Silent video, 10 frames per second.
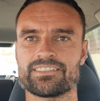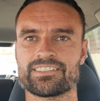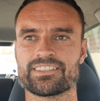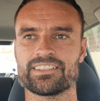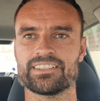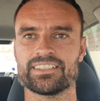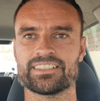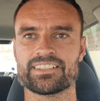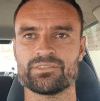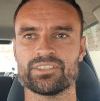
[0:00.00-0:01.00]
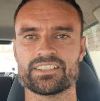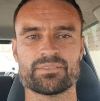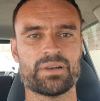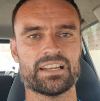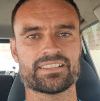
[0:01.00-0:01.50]
It's a
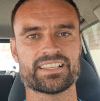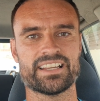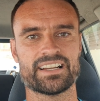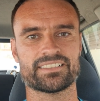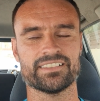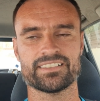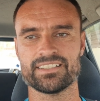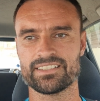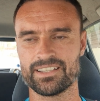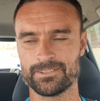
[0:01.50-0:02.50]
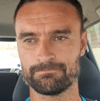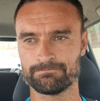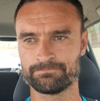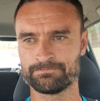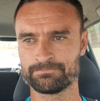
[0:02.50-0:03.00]
balancing act that is
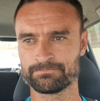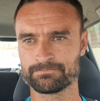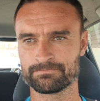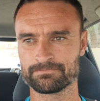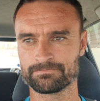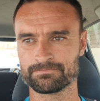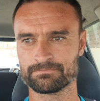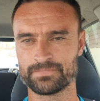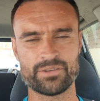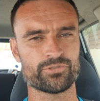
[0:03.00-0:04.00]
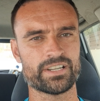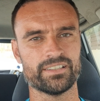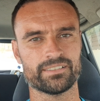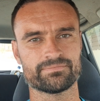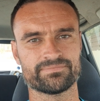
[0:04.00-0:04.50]
never
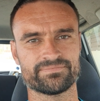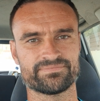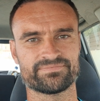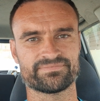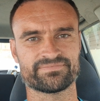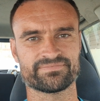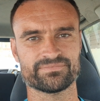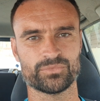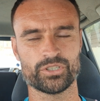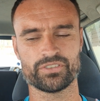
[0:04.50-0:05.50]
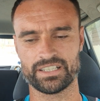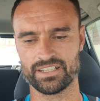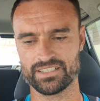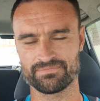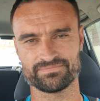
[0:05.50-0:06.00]
ending. What do you think,
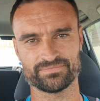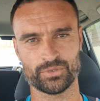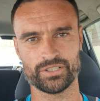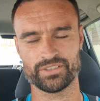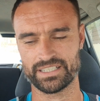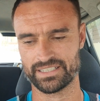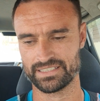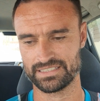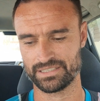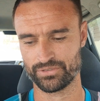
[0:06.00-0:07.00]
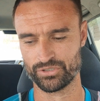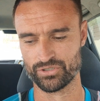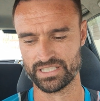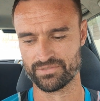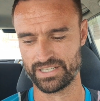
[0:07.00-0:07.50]
guys? What do you think? If you
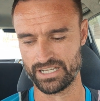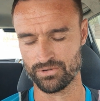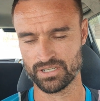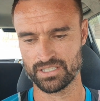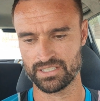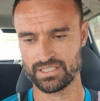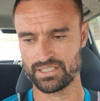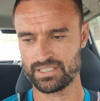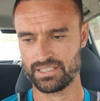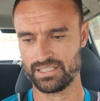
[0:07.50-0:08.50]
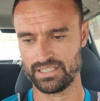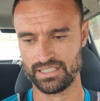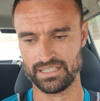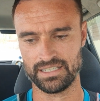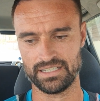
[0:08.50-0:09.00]
enjoyed this video
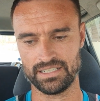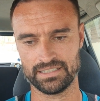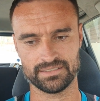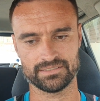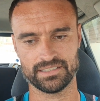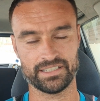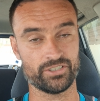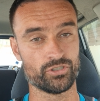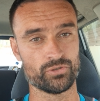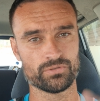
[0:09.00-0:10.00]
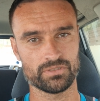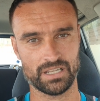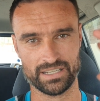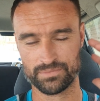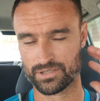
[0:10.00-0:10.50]
and you're new,
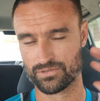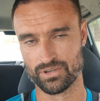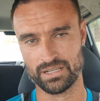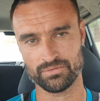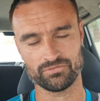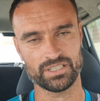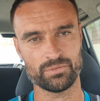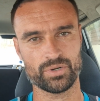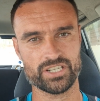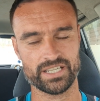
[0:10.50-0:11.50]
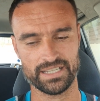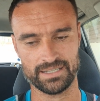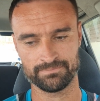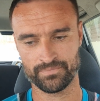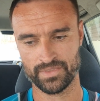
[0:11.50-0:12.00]
like and subscribe. Really appreciate that.